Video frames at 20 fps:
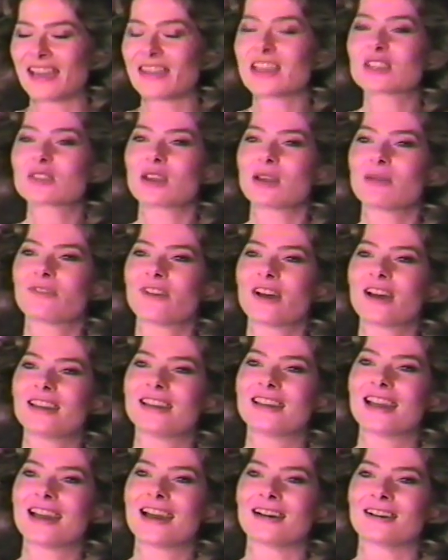And that's what I'm
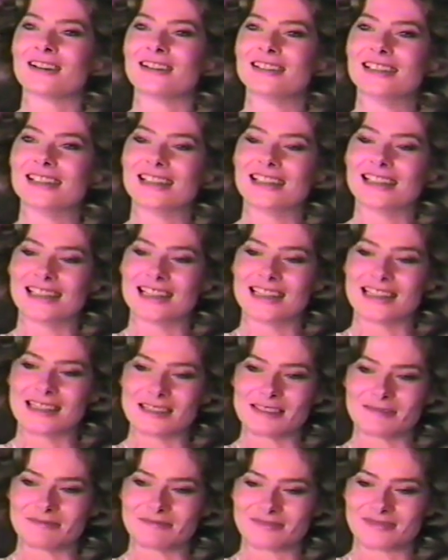finding now.
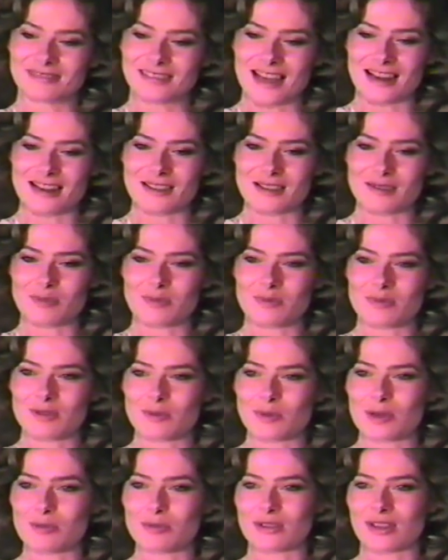Um, a lot of the,
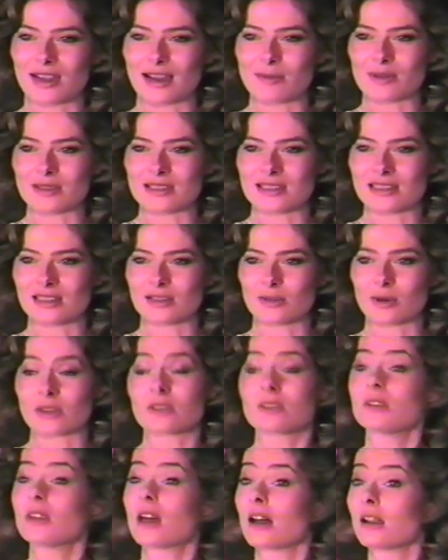the people that I've been dealing
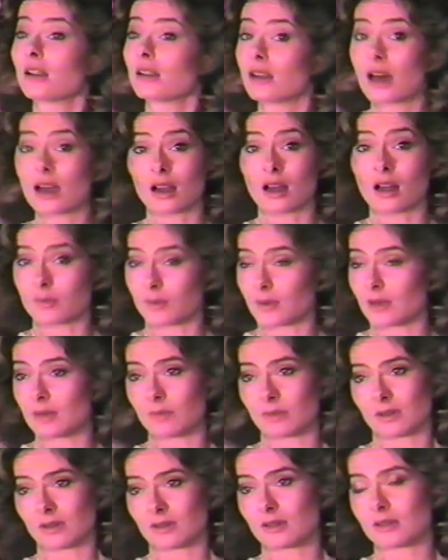with, not not all
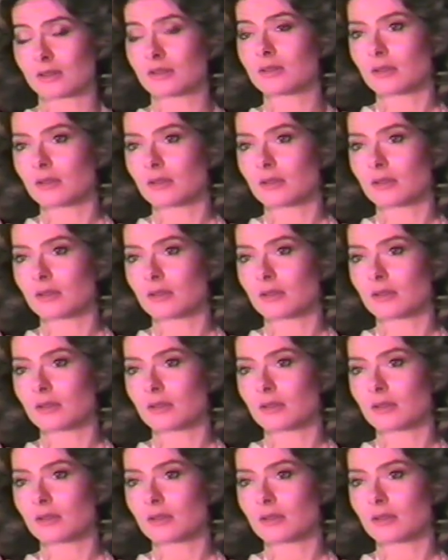people,